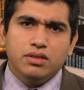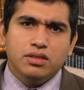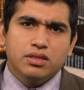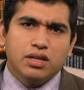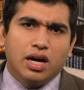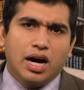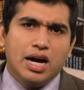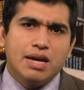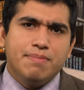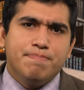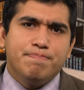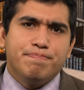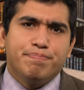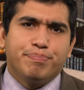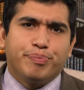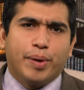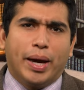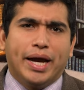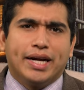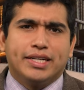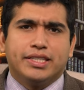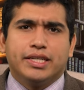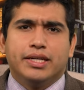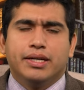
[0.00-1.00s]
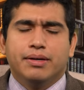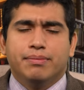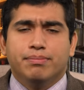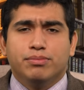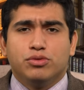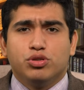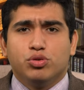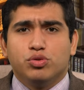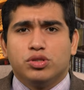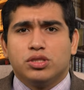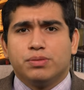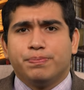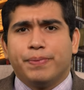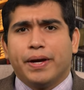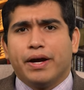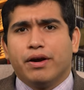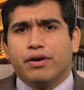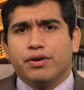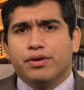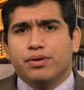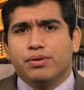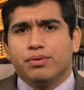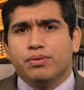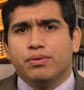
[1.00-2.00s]
I begged him to spare
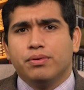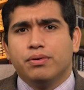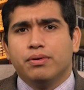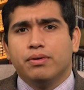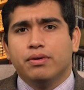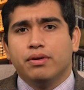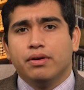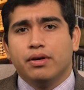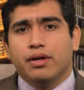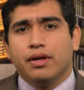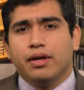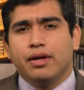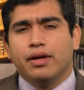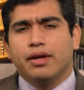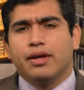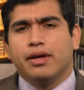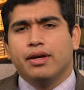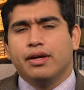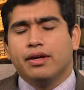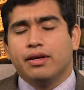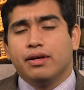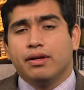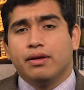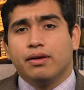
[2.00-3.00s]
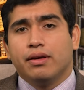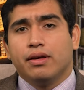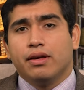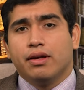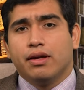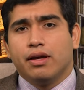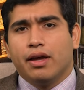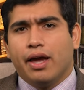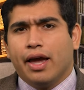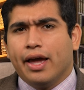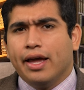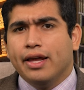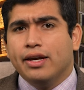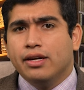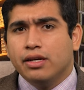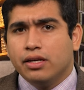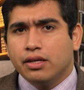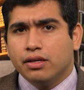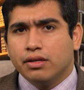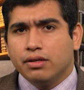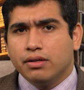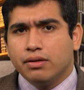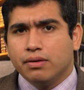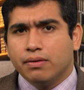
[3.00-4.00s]
you, and
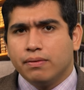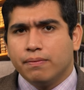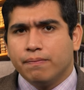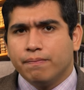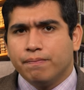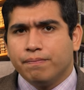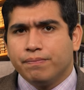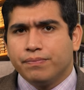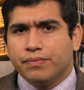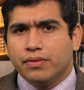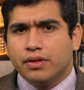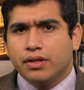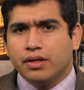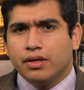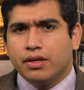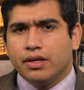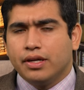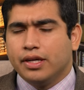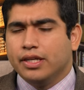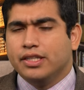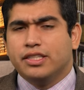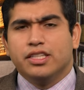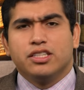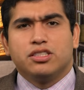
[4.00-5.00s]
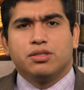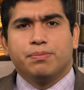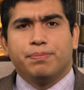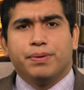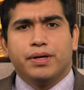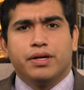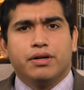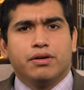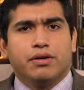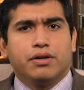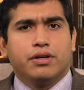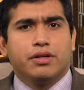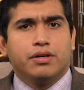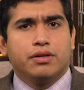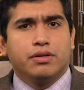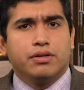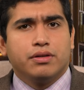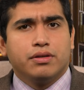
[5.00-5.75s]
he disappeared."